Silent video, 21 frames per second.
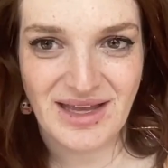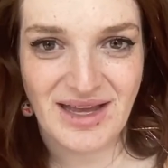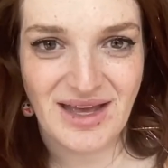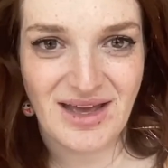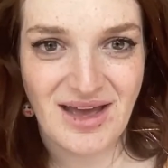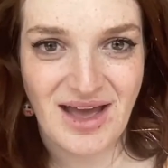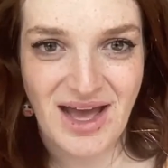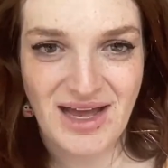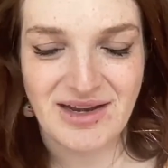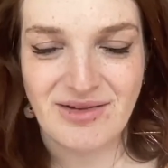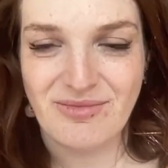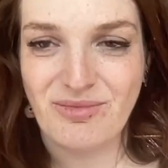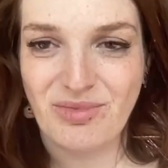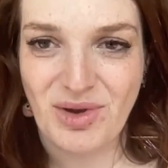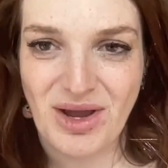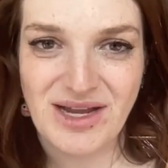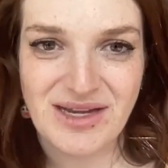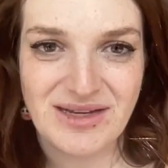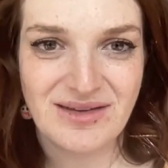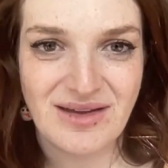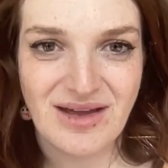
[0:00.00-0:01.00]
kind of
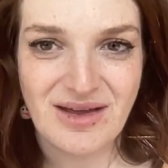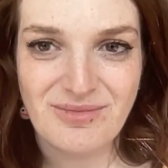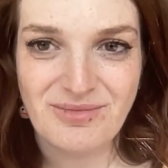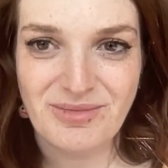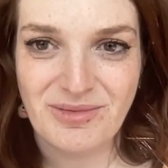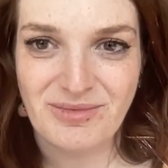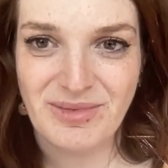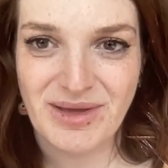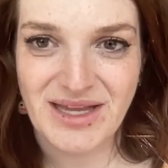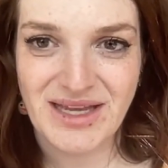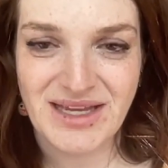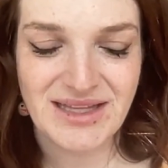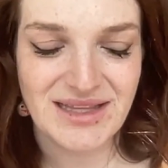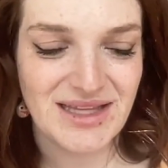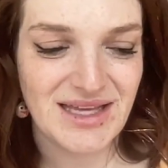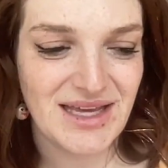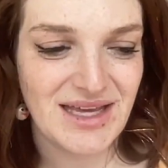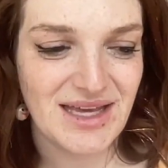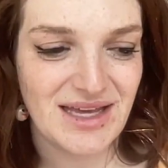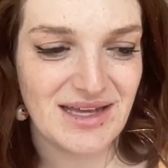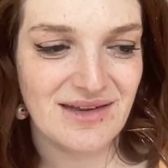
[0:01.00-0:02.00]
brain dump
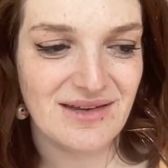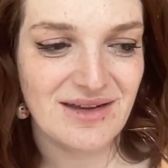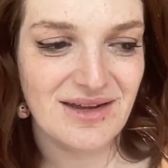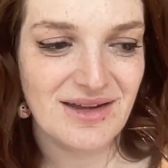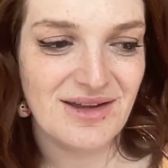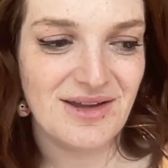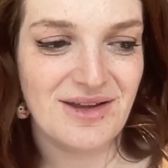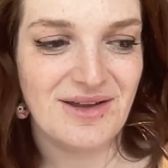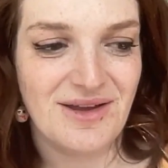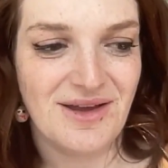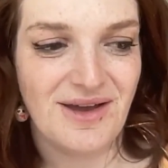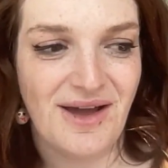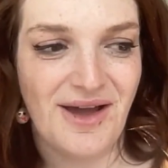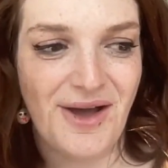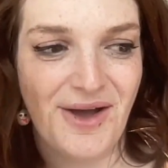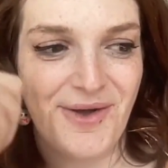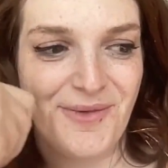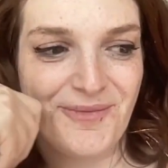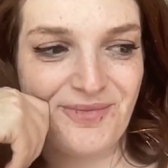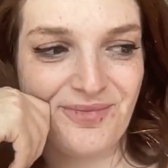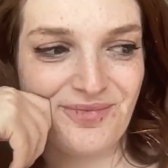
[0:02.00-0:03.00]
immediately and
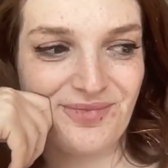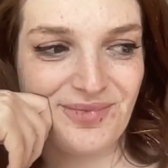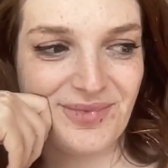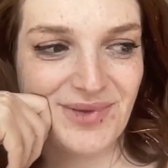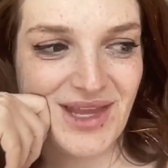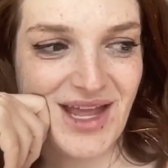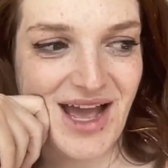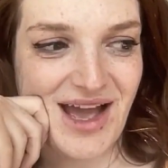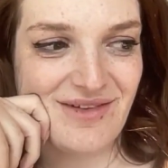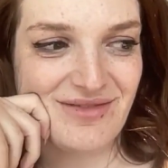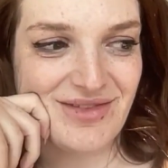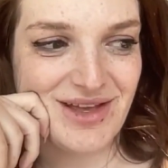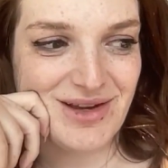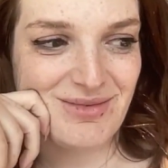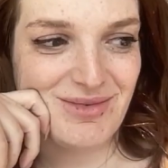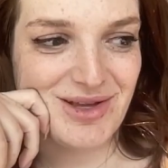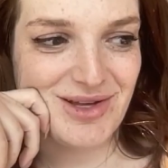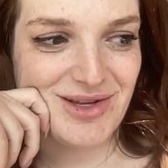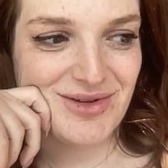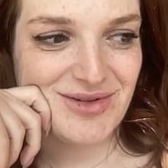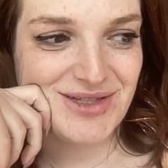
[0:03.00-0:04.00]
have that
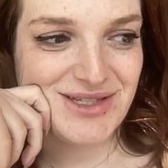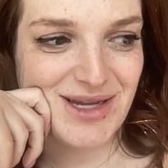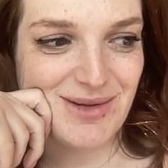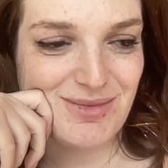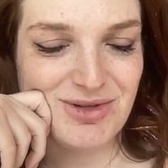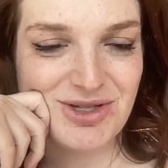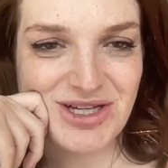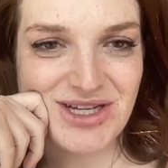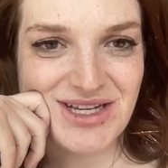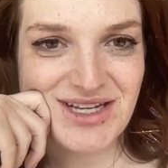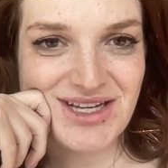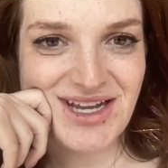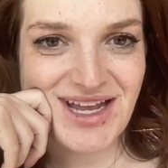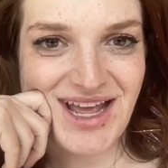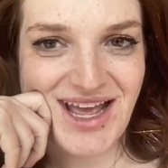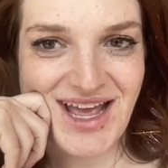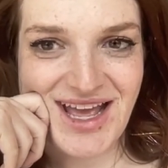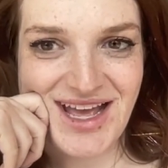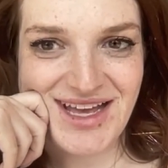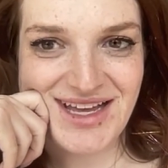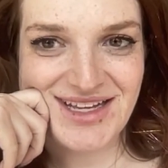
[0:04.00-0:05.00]
immediate reception.
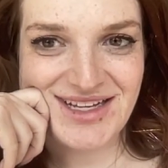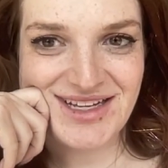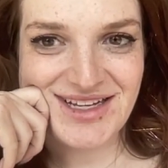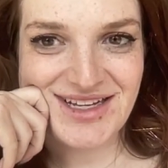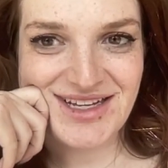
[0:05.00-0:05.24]
And